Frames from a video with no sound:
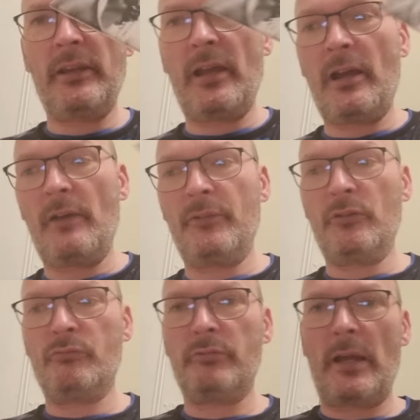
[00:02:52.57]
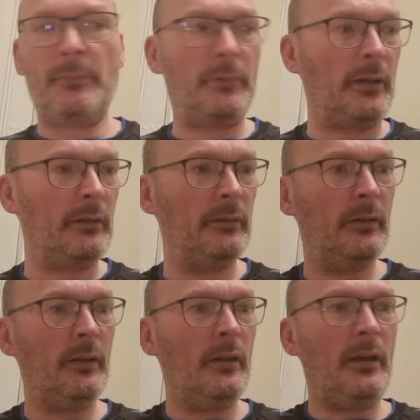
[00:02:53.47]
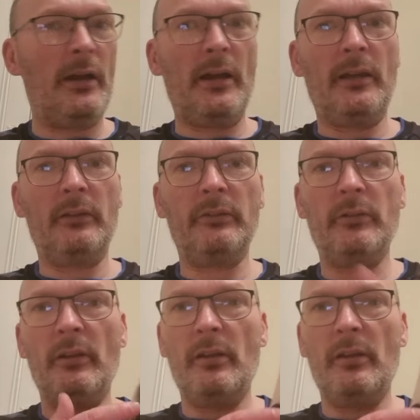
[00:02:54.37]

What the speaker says: it out of its wrapper, and